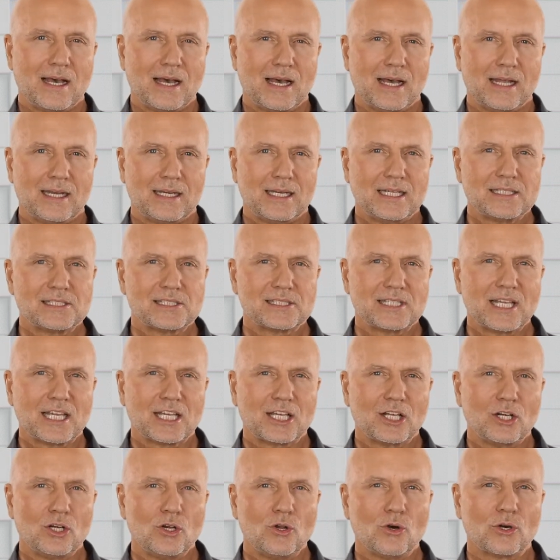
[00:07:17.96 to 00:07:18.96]
Let's take a
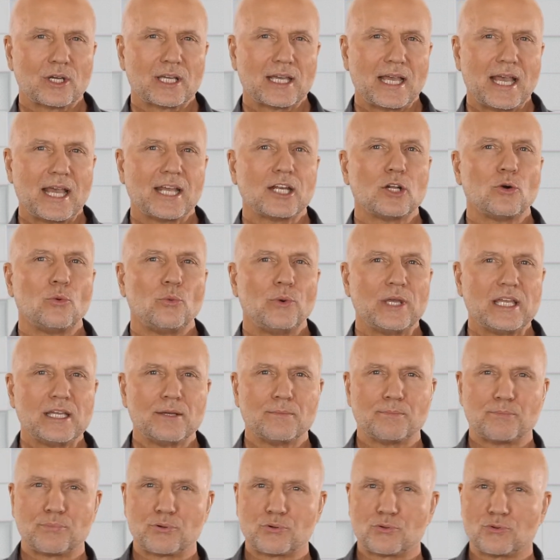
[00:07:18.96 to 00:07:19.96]
look at a
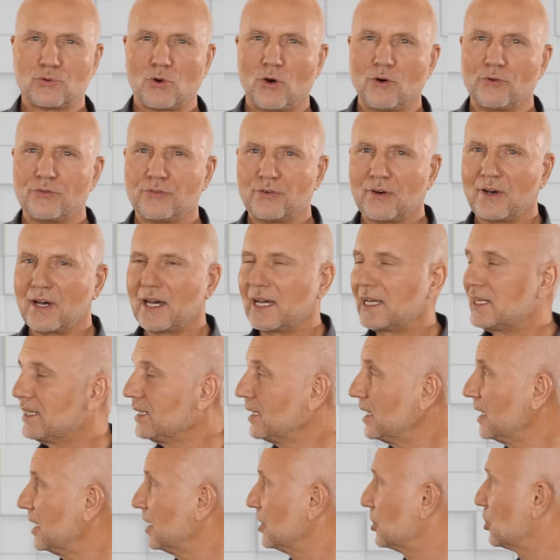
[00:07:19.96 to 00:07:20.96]
wing profile
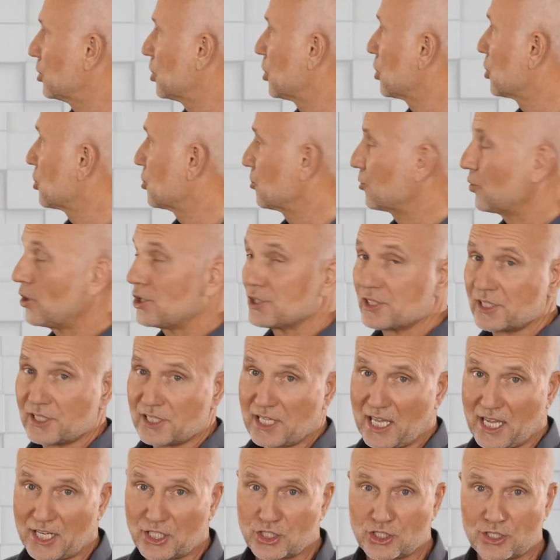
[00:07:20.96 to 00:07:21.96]
in
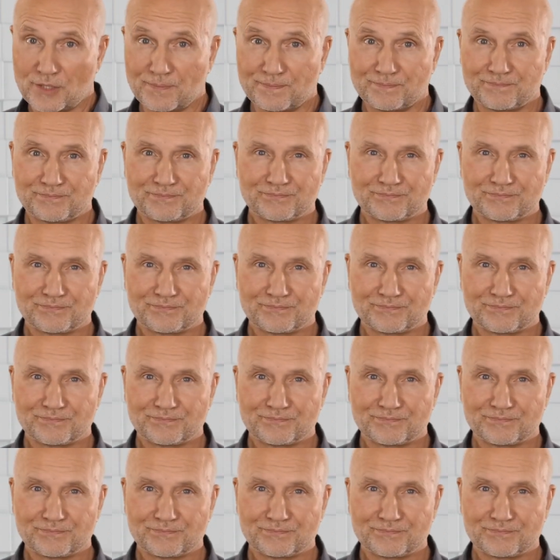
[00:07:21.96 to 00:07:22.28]
cross-section.